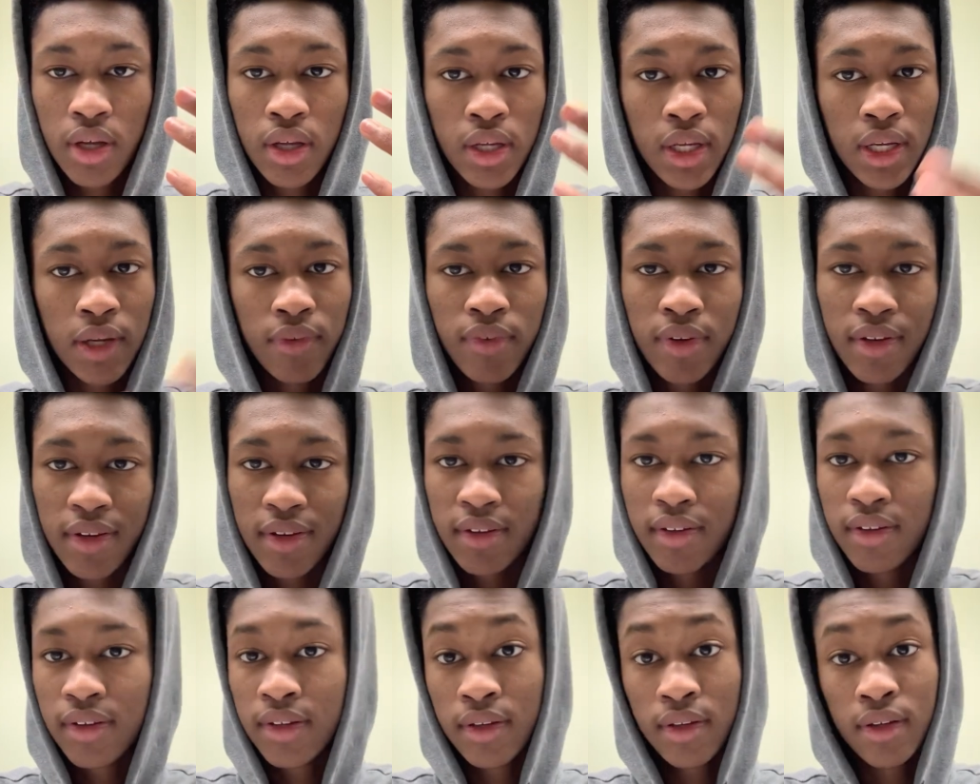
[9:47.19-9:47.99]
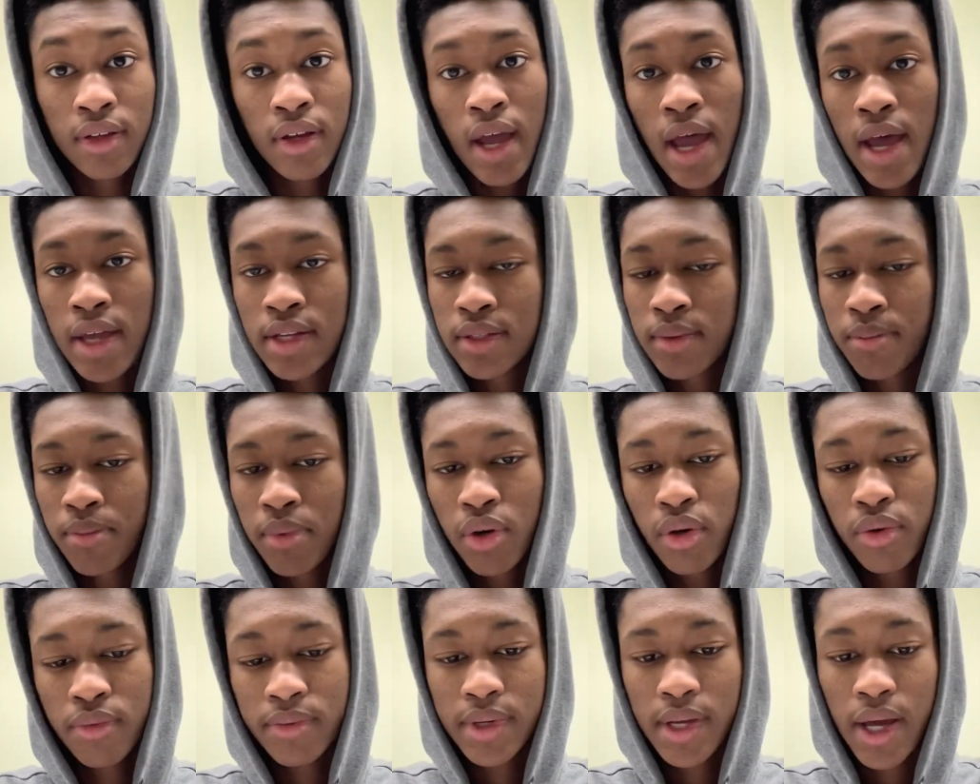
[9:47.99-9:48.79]
even has the
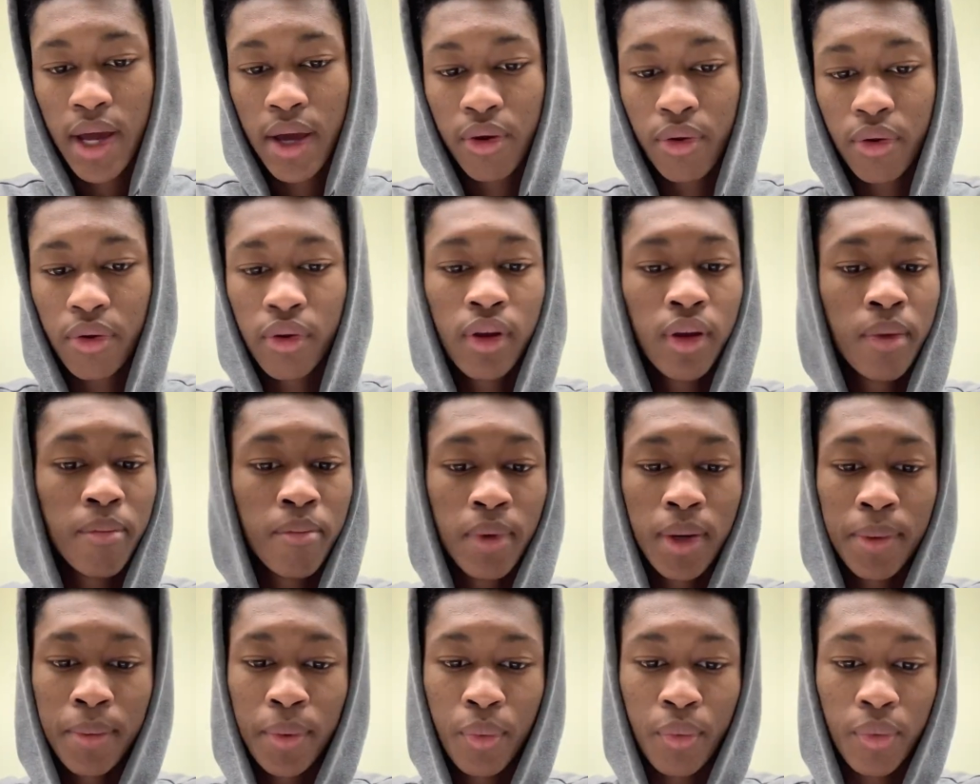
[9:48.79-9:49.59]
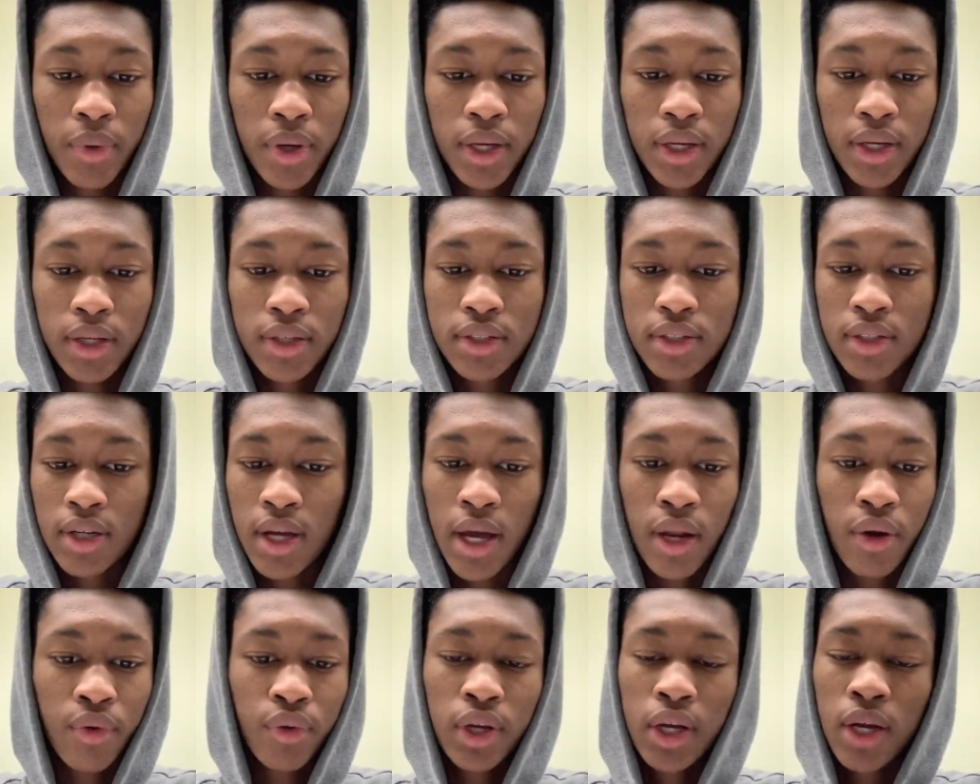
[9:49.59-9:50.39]
poem's titled minimum wage.
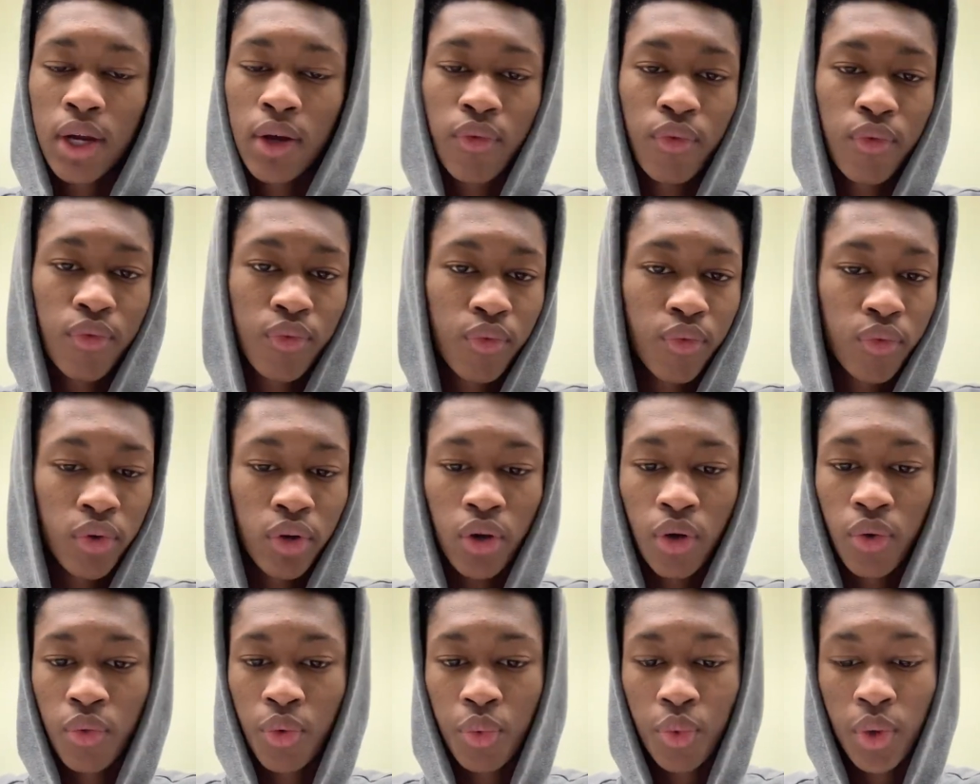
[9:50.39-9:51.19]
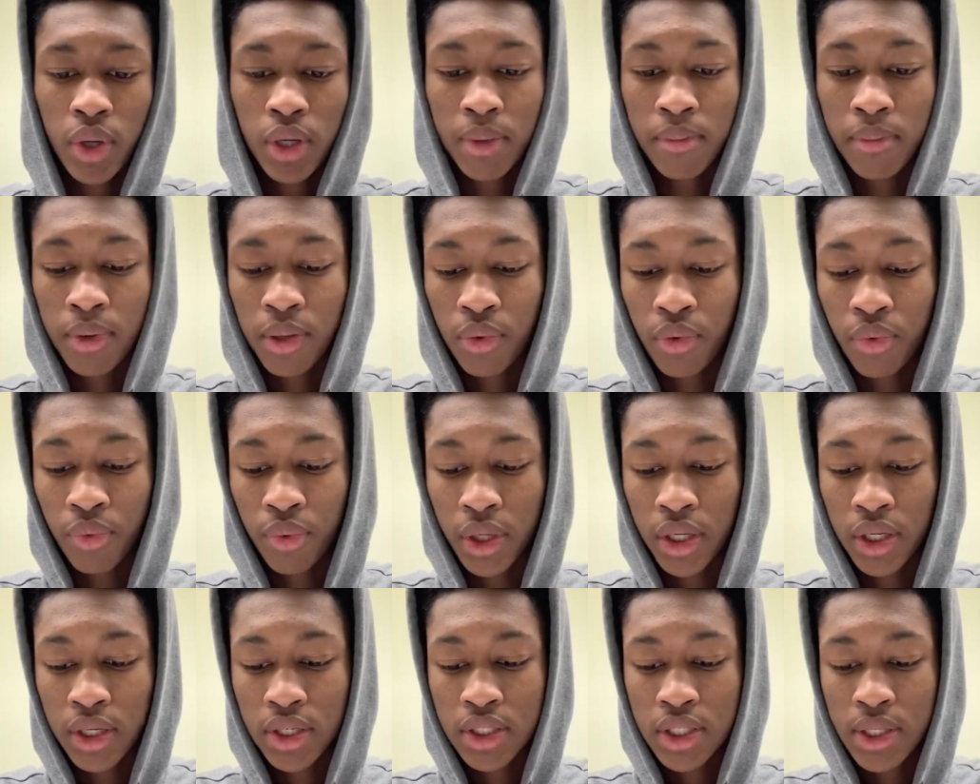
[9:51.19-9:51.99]
I don't care if, we're working minimum
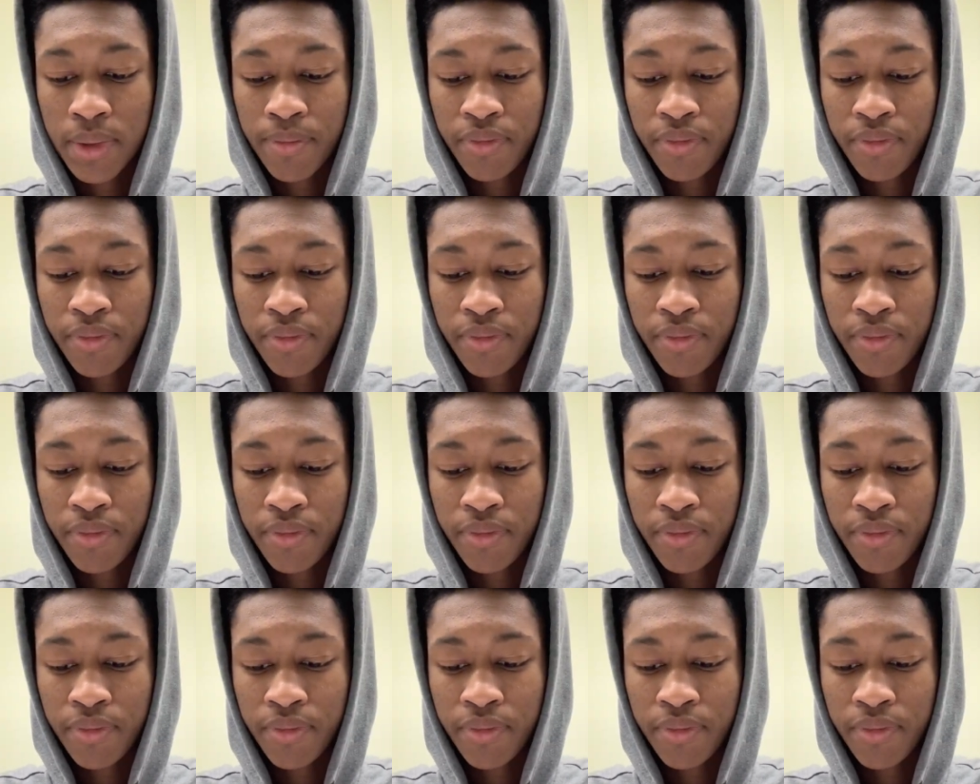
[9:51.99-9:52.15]
wage.